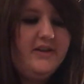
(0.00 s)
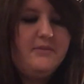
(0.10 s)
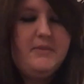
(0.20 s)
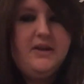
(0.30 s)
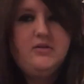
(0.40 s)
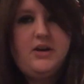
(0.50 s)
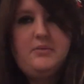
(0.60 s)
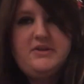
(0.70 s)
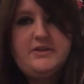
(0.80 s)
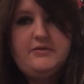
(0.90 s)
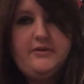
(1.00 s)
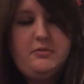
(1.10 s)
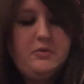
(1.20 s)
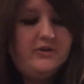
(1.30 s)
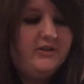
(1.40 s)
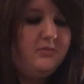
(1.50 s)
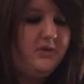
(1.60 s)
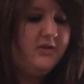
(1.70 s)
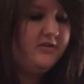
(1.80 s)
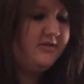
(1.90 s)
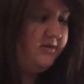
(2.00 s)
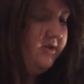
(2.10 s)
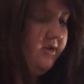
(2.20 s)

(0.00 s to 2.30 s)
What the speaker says: It may not come until February because,